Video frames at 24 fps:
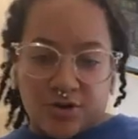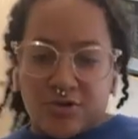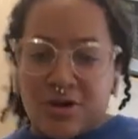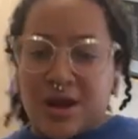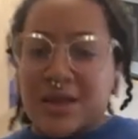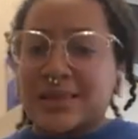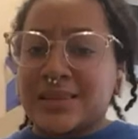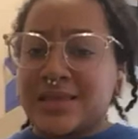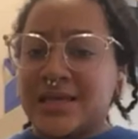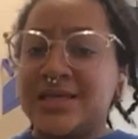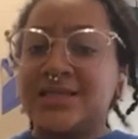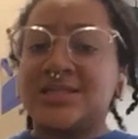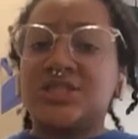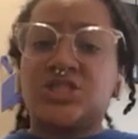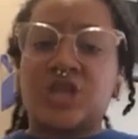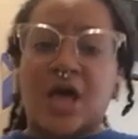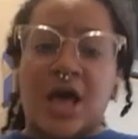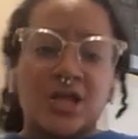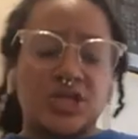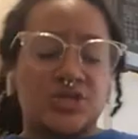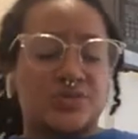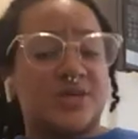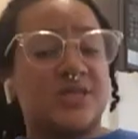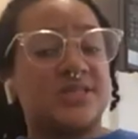or at least
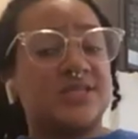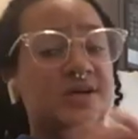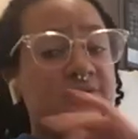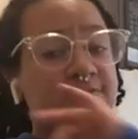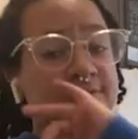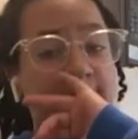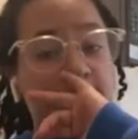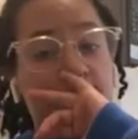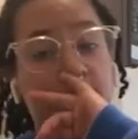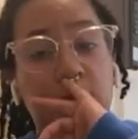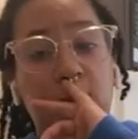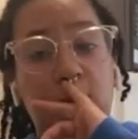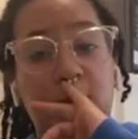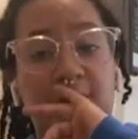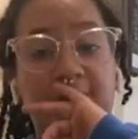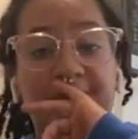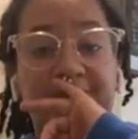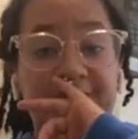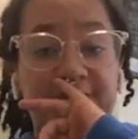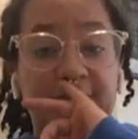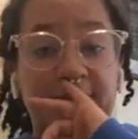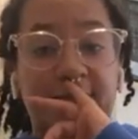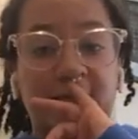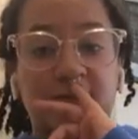challenge myself to do a
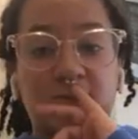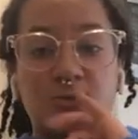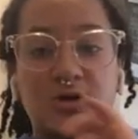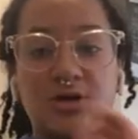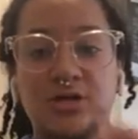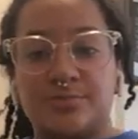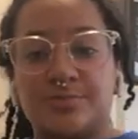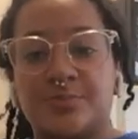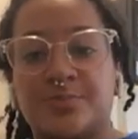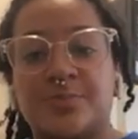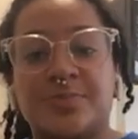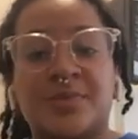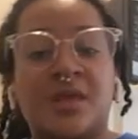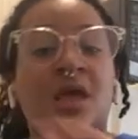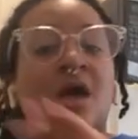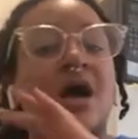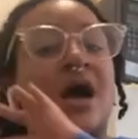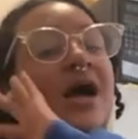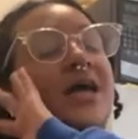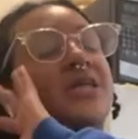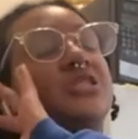vegan one. I